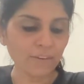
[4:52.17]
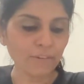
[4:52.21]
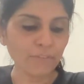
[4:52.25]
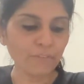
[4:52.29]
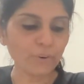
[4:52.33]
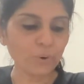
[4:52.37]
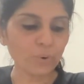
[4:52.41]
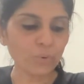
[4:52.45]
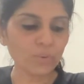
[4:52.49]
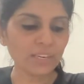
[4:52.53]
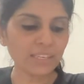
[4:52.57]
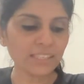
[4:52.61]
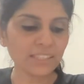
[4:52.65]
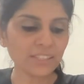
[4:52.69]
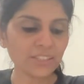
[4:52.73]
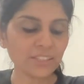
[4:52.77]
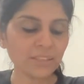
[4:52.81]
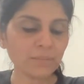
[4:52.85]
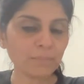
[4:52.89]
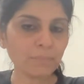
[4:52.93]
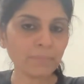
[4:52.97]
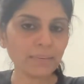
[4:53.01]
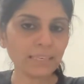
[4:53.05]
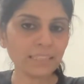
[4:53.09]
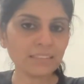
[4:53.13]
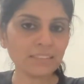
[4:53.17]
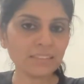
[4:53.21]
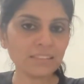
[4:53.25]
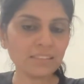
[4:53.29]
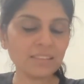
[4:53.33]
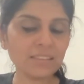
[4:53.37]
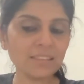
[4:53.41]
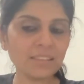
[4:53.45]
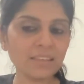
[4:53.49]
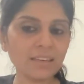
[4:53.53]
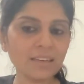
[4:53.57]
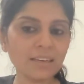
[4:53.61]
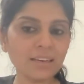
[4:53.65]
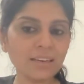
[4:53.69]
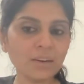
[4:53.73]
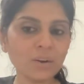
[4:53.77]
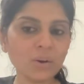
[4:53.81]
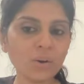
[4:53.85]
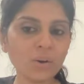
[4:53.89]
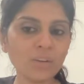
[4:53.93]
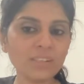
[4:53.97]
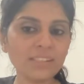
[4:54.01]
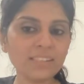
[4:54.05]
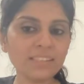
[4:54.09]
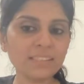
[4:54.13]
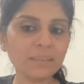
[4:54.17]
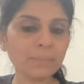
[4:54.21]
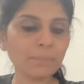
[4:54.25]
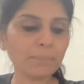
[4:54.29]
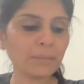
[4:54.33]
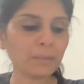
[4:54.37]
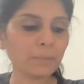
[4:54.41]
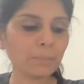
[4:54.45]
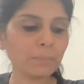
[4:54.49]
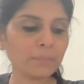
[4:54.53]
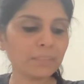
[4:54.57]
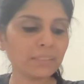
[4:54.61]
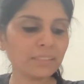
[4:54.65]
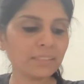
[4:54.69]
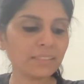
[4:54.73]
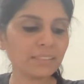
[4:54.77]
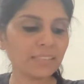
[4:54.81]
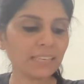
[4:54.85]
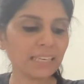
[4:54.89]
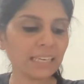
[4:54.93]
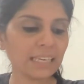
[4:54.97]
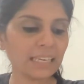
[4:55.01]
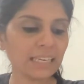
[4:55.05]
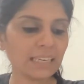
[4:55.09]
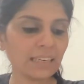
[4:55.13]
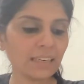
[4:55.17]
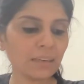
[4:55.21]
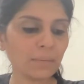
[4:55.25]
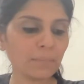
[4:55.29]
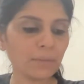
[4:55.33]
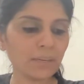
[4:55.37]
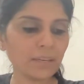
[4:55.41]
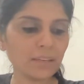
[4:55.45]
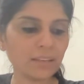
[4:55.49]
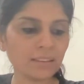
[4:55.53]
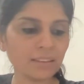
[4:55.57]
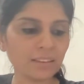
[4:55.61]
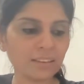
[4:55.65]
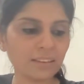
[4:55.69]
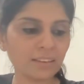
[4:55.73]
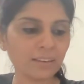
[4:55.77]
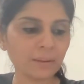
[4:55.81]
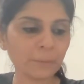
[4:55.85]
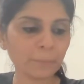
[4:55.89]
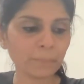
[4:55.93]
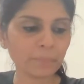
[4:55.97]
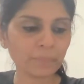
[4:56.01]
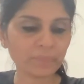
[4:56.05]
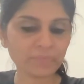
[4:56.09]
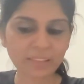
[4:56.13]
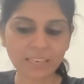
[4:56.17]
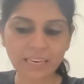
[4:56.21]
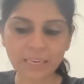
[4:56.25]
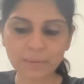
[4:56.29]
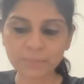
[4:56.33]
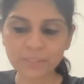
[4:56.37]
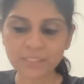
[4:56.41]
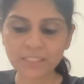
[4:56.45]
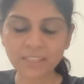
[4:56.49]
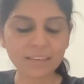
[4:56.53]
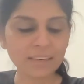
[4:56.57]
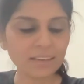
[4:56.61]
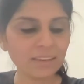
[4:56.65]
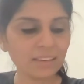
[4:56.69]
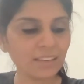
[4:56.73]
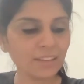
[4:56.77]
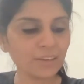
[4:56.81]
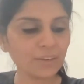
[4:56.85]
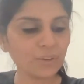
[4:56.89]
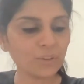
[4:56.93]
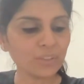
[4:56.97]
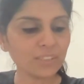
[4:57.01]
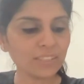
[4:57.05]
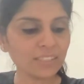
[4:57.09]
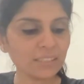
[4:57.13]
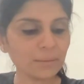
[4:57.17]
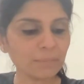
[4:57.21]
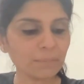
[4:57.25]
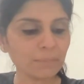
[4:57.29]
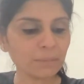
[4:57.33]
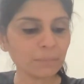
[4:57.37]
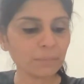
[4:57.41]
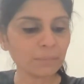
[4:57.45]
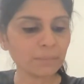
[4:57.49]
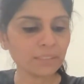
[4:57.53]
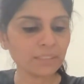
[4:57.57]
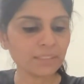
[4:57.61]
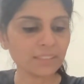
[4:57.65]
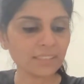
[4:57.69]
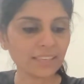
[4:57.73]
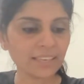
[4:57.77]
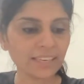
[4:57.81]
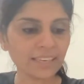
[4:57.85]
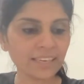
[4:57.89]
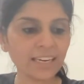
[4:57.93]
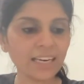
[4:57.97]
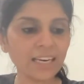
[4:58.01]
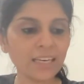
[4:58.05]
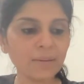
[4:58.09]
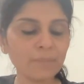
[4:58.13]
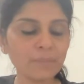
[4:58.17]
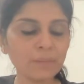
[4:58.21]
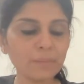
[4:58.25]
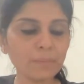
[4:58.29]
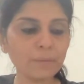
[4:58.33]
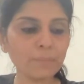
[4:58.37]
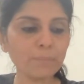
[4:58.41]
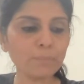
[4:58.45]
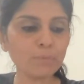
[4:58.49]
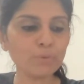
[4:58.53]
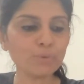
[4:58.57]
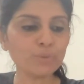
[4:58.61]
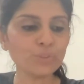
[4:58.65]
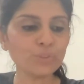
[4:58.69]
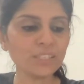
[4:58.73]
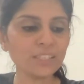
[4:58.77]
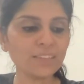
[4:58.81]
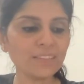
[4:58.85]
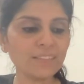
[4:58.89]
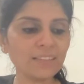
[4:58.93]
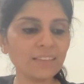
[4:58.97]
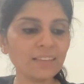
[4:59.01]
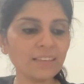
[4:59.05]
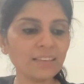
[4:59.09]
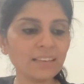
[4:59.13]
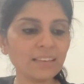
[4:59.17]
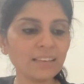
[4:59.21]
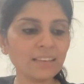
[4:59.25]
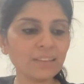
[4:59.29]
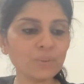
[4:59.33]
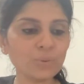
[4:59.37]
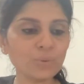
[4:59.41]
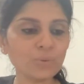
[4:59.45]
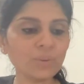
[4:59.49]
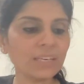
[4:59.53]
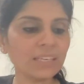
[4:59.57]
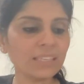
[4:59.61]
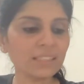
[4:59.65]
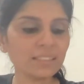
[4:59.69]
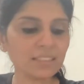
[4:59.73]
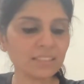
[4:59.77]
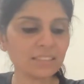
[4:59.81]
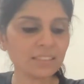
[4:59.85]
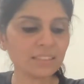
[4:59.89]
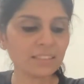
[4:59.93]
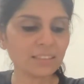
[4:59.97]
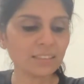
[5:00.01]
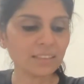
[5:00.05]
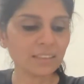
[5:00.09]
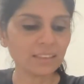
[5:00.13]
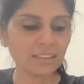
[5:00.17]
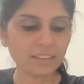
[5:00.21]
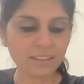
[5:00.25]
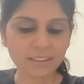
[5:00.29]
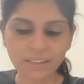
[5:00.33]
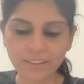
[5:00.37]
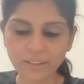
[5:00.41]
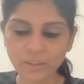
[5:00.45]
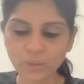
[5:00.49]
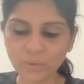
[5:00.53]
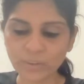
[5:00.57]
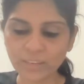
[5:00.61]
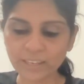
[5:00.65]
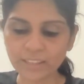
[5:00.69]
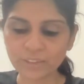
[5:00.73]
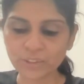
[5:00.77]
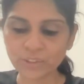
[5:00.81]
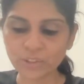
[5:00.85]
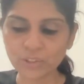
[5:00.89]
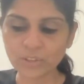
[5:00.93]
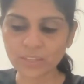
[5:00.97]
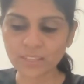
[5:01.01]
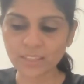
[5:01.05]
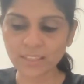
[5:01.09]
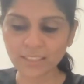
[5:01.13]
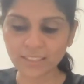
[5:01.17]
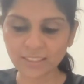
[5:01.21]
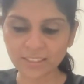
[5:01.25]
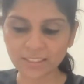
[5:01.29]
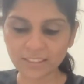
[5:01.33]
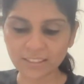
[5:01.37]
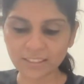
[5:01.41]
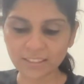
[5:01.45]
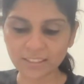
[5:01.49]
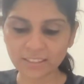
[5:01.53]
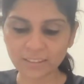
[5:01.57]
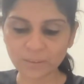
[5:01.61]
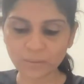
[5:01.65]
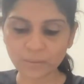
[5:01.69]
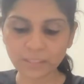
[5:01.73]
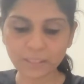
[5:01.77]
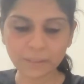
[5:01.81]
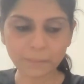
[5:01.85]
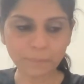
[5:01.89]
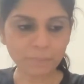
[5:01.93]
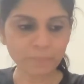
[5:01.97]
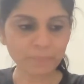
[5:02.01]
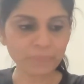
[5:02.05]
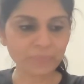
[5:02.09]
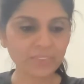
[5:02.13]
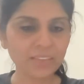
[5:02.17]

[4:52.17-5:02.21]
Foundation batch is starting on September 2nd, Mahak. I'm starting it on September 2nd. I will be posting the link tonight. You can join that. Okay.